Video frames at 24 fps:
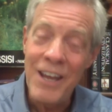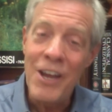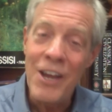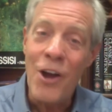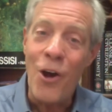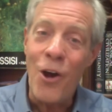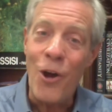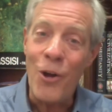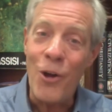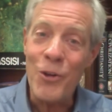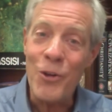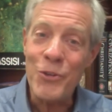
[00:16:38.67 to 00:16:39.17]

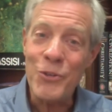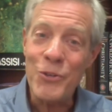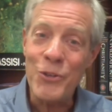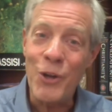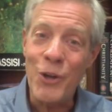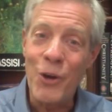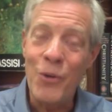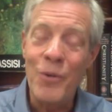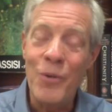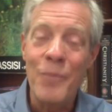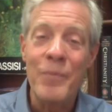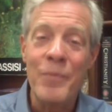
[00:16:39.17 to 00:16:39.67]
also
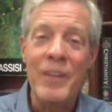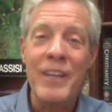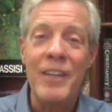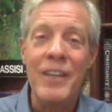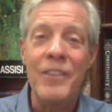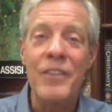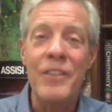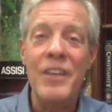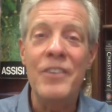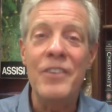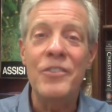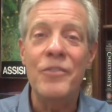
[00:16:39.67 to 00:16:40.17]

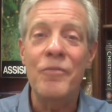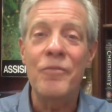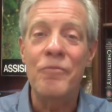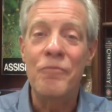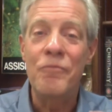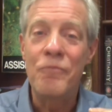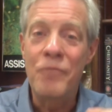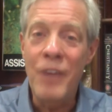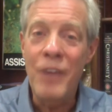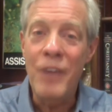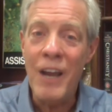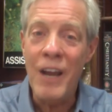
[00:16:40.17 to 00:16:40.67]
this
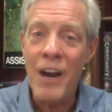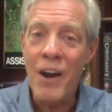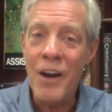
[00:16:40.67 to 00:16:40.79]
very